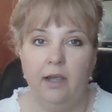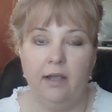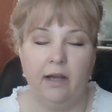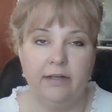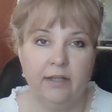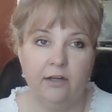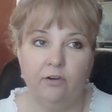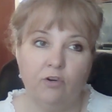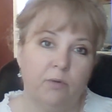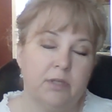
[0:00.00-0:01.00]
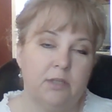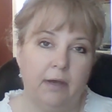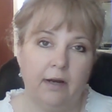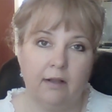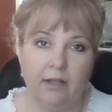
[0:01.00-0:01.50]
And I did an enormous
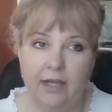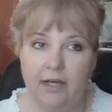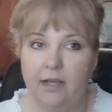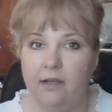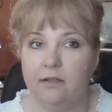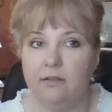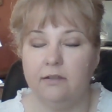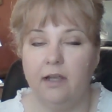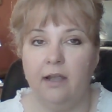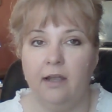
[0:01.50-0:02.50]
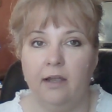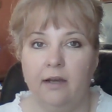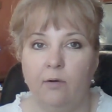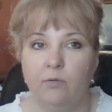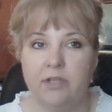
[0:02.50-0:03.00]
amount of cleaning, and
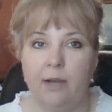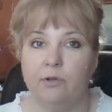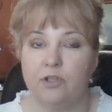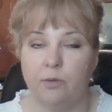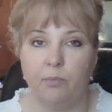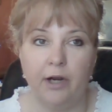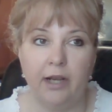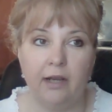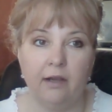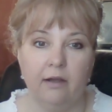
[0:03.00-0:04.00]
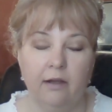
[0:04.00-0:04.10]
I was able to bring,